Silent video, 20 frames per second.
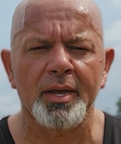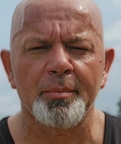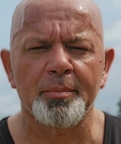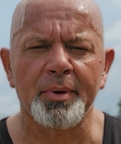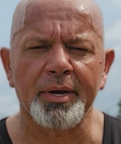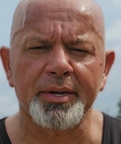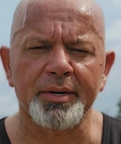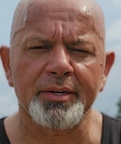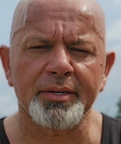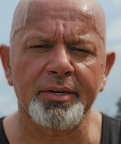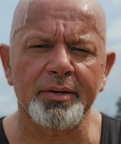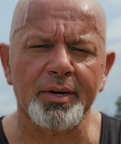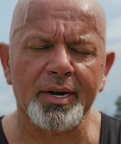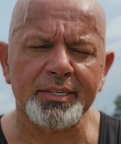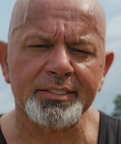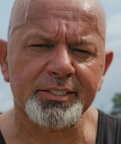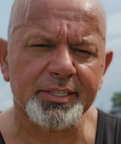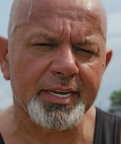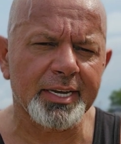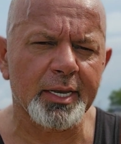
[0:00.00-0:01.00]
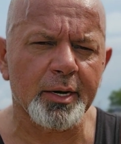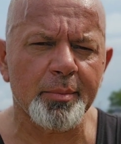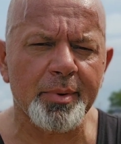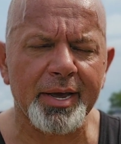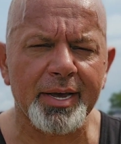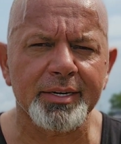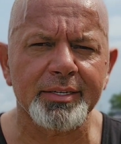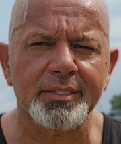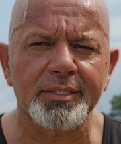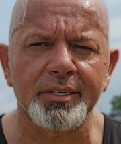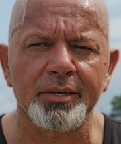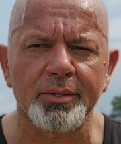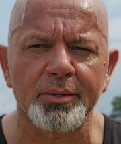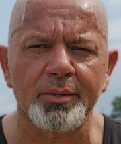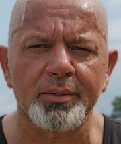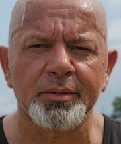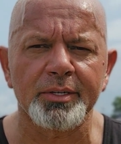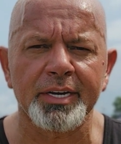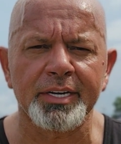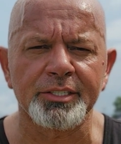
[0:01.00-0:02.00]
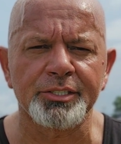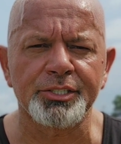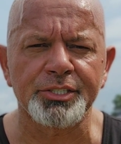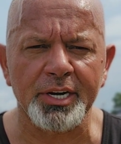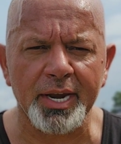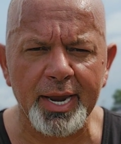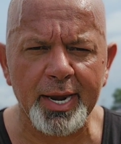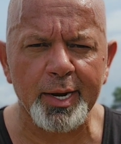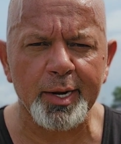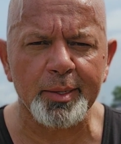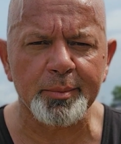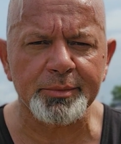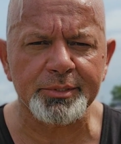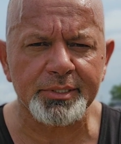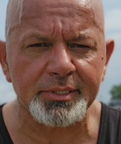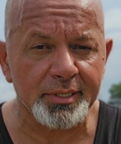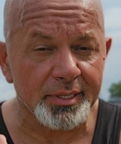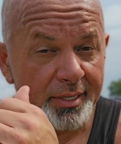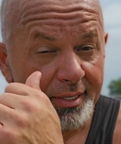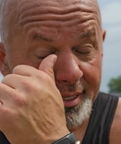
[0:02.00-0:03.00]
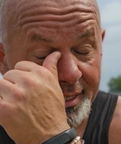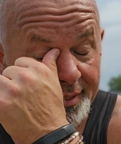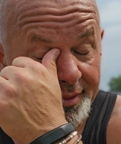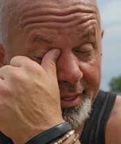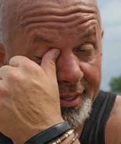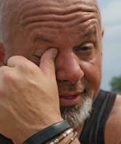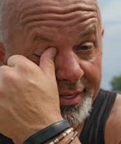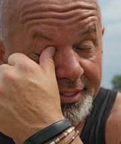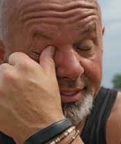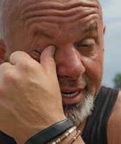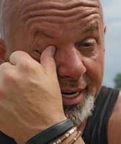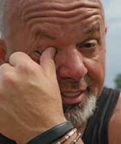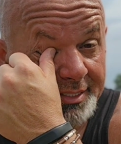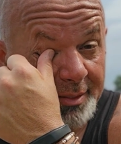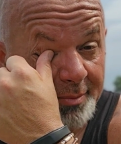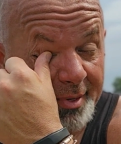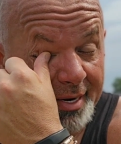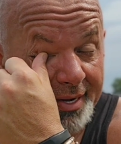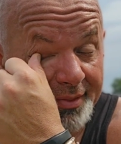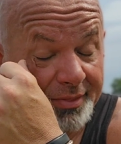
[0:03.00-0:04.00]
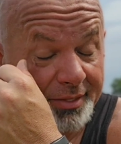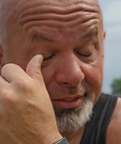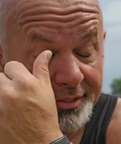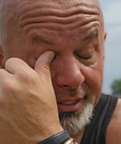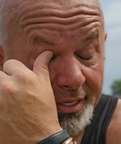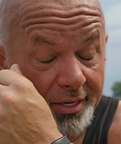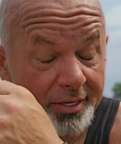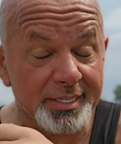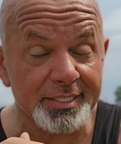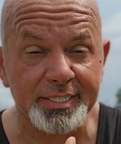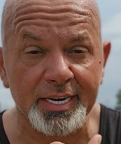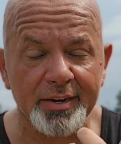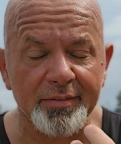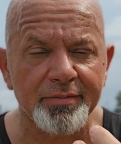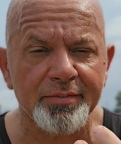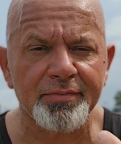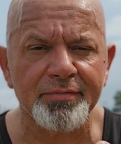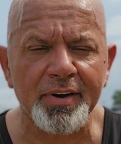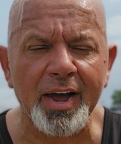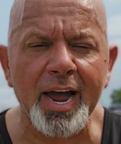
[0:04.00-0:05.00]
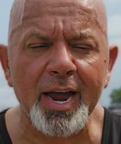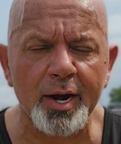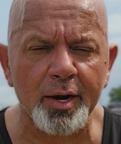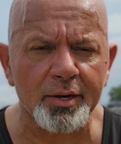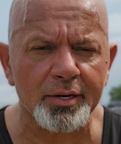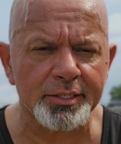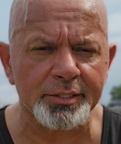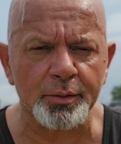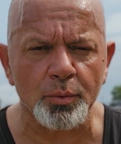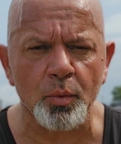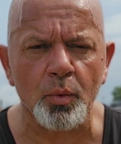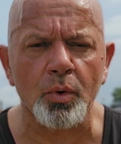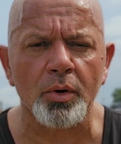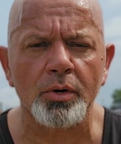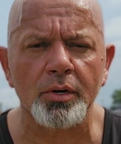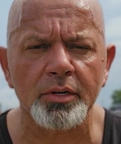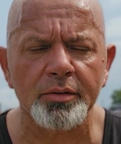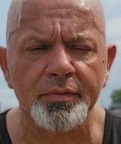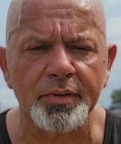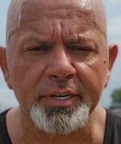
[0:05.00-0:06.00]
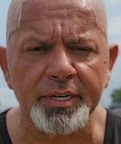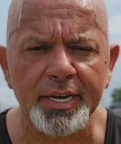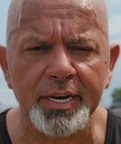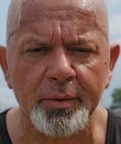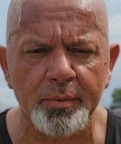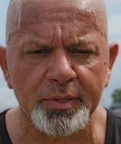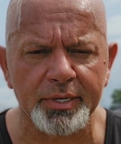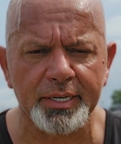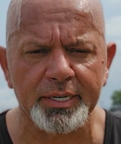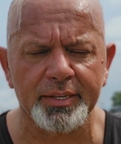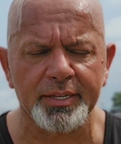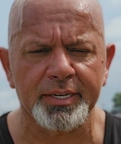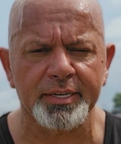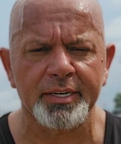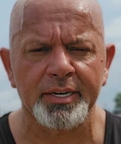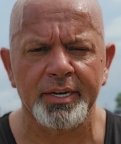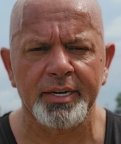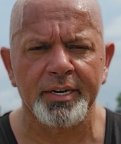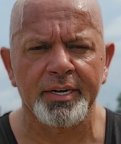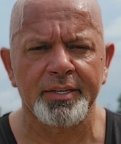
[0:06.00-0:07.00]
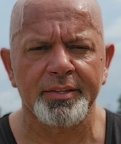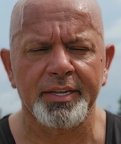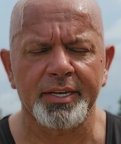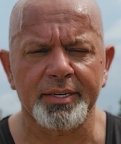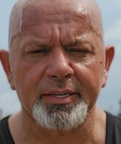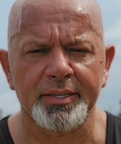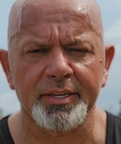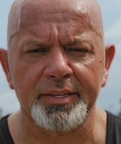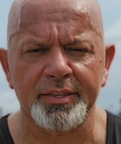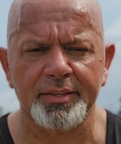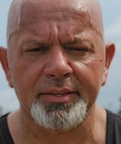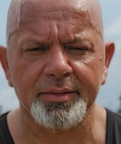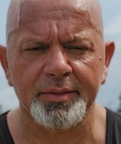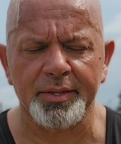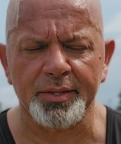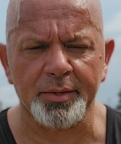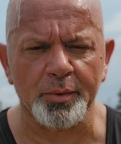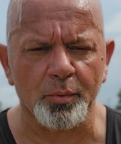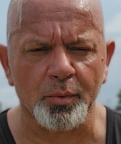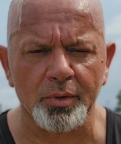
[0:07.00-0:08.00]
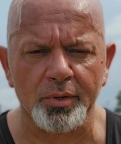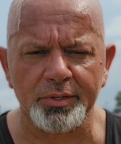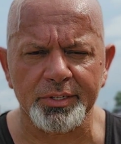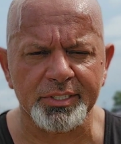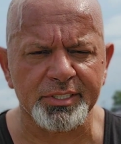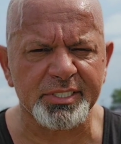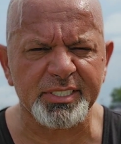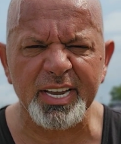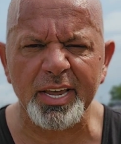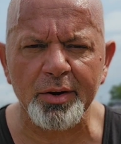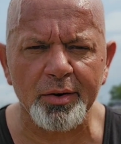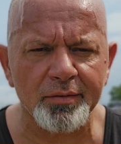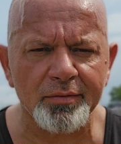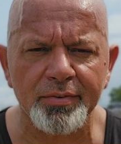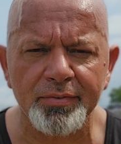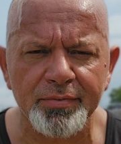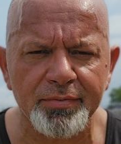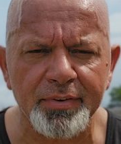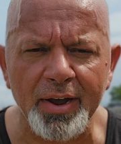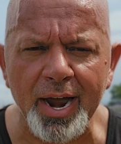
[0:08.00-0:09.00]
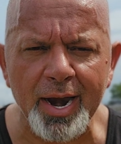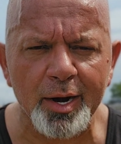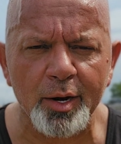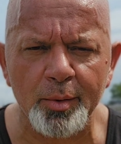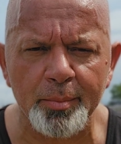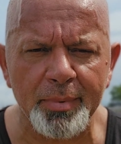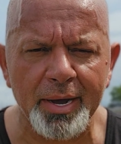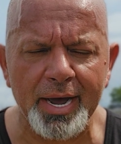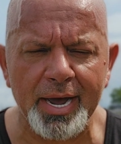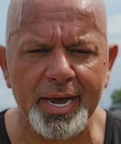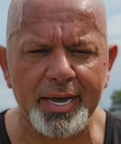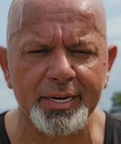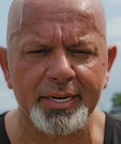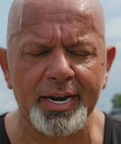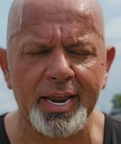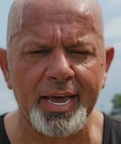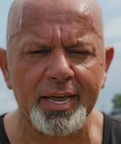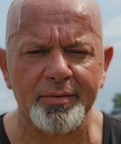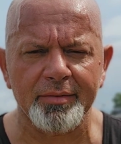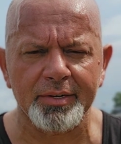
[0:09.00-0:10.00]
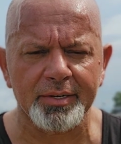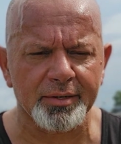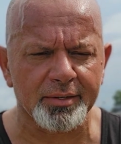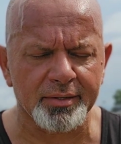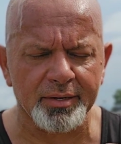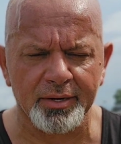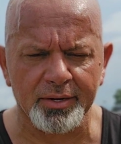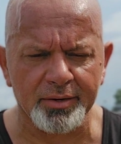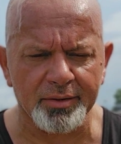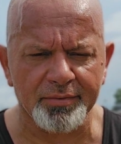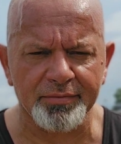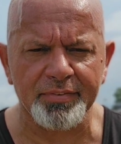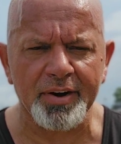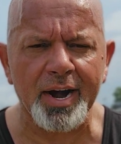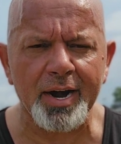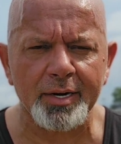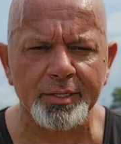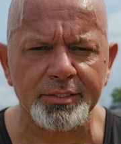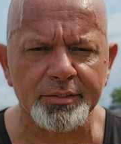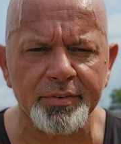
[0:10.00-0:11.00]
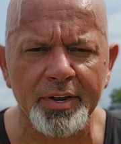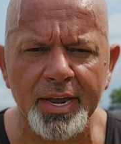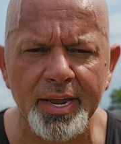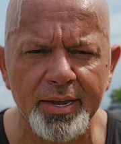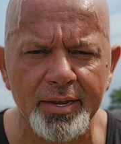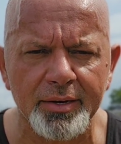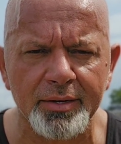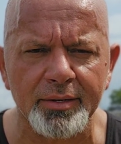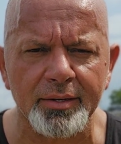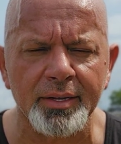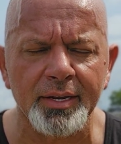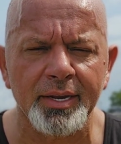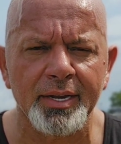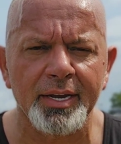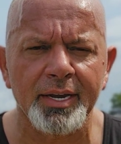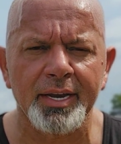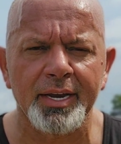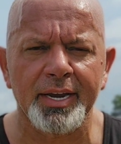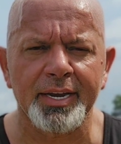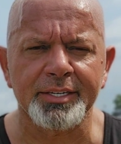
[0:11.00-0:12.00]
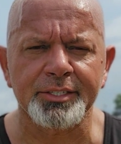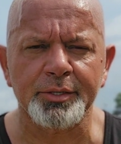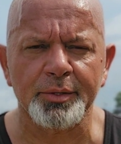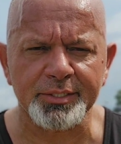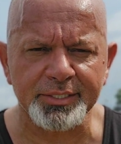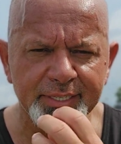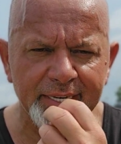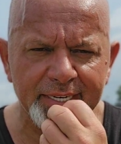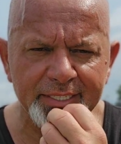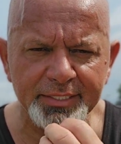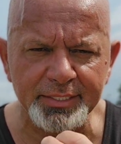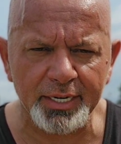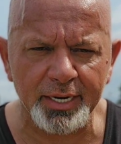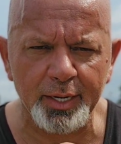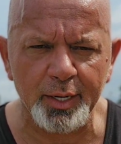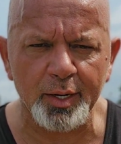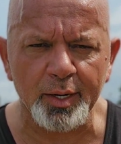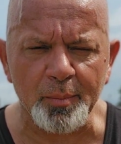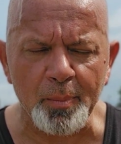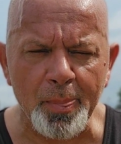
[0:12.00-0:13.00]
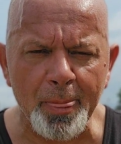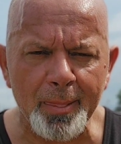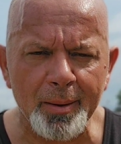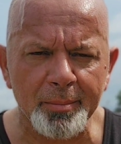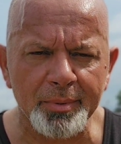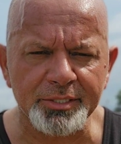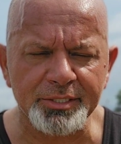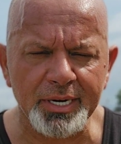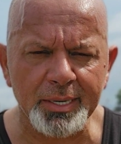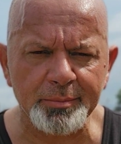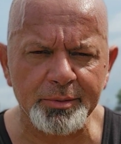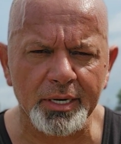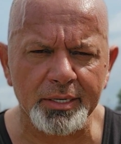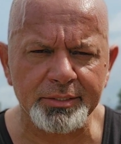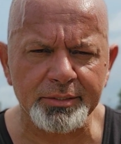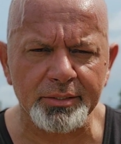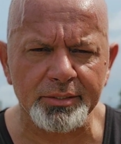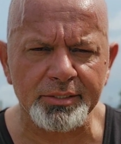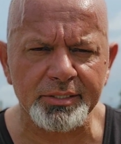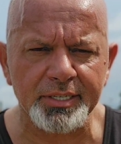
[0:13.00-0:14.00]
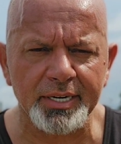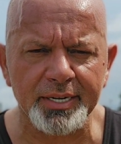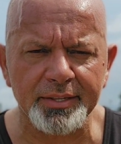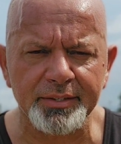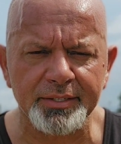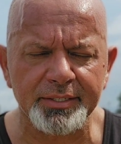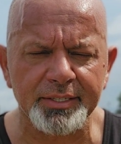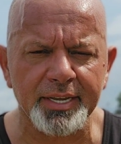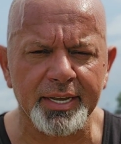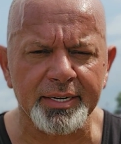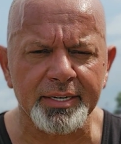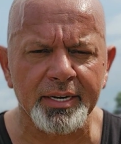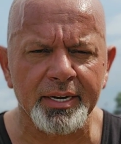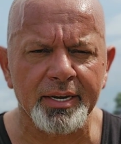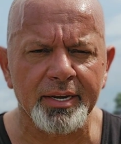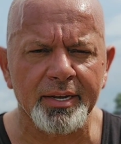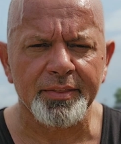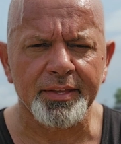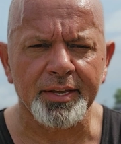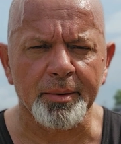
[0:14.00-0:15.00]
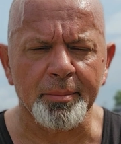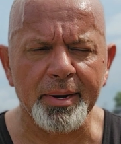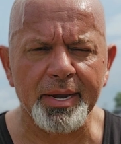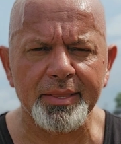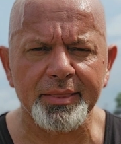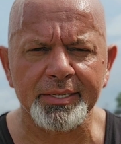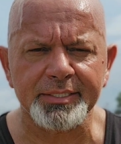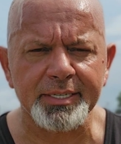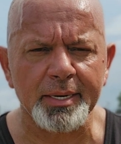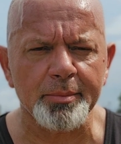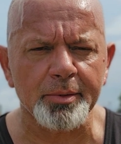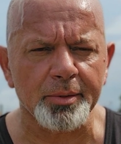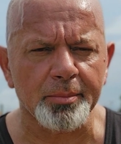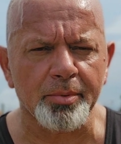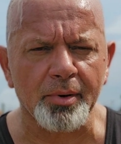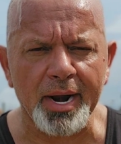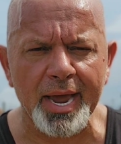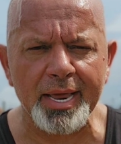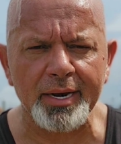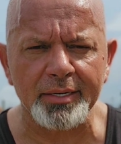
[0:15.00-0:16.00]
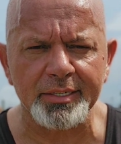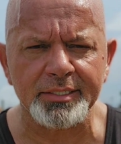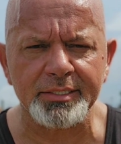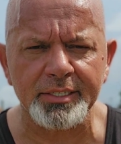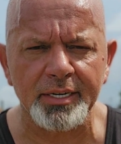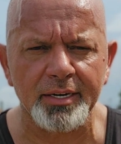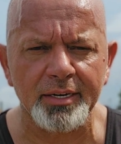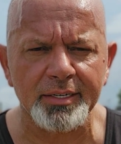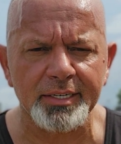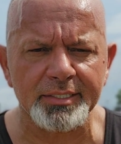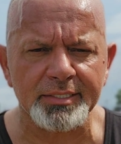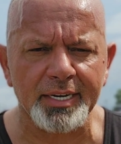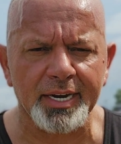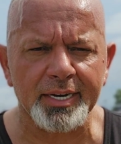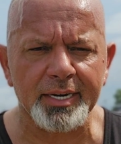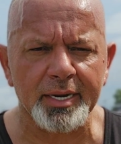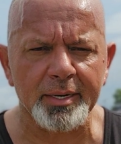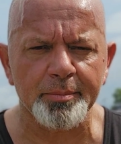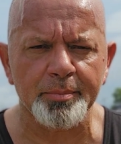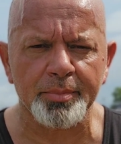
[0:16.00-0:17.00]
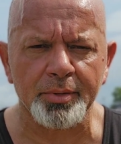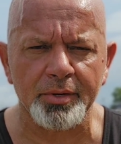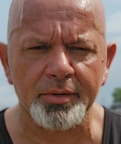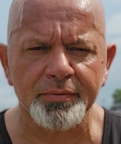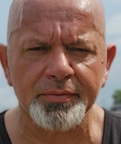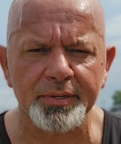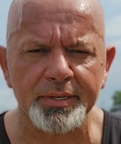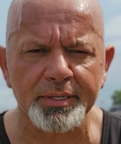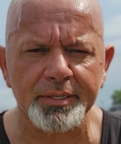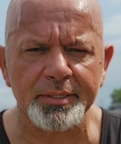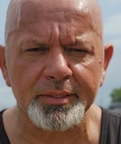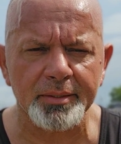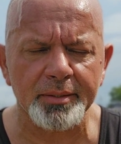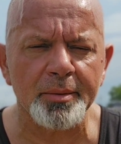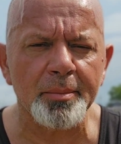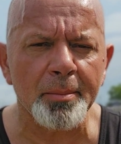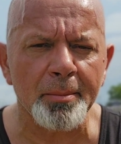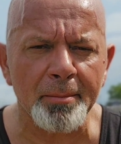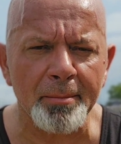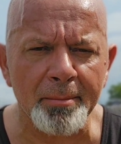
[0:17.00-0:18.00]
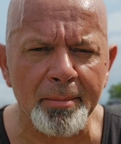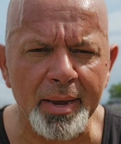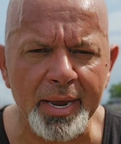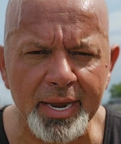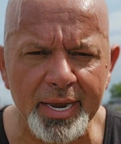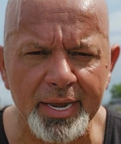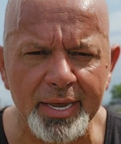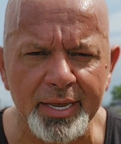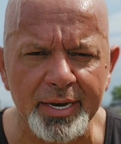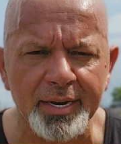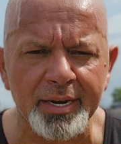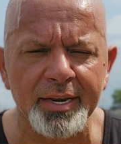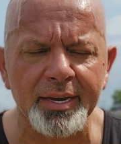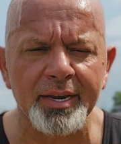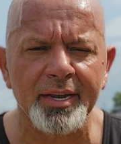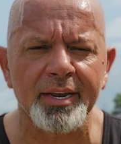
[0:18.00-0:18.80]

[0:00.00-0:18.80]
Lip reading: But, you know, I was thinking about, you know, in James, that talks about the tongue is a fire. It's a world of iniquity that the world is set on fire by it. And out of it are the fires of hell. And so it's that tongue. But James also said that a man that's able to bridle his tongue is like a perfect man.